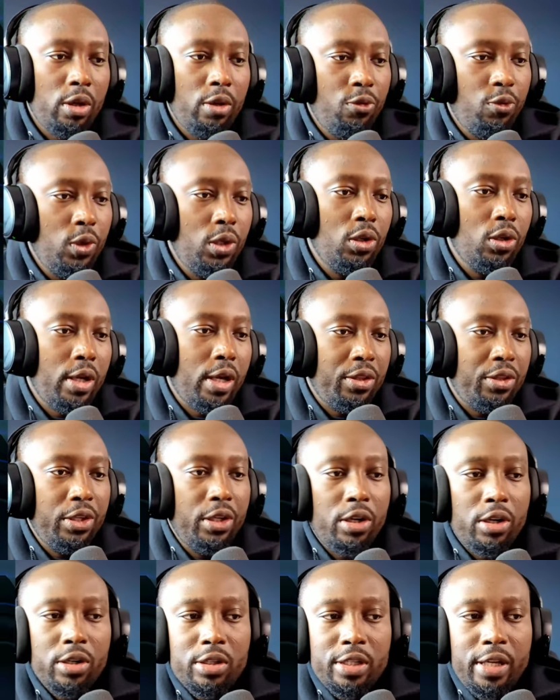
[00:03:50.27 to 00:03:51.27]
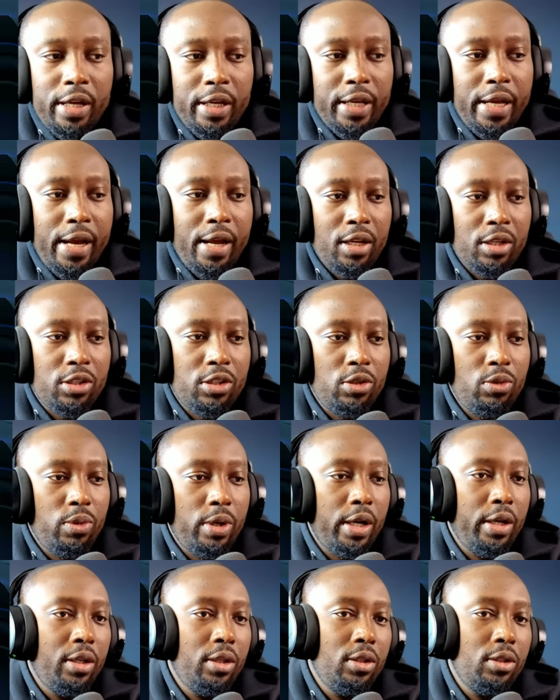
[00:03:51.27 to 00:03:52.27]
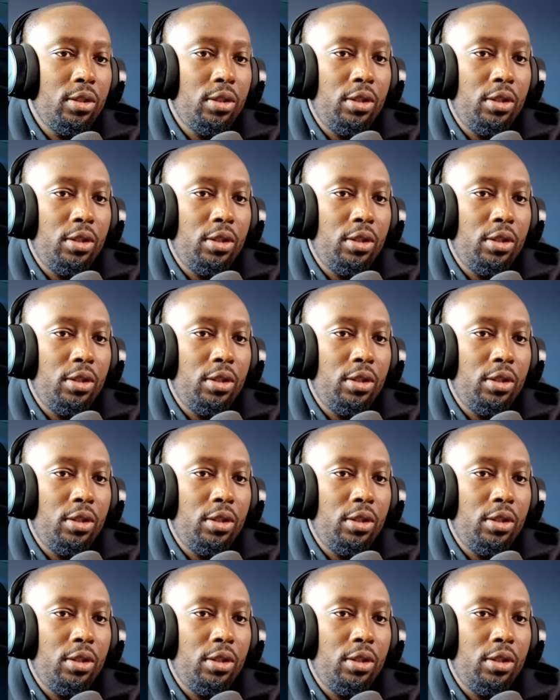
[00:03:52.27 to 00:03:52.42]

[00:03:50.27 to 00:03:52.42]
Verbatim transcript: if we look at the R S I Galaxy, right,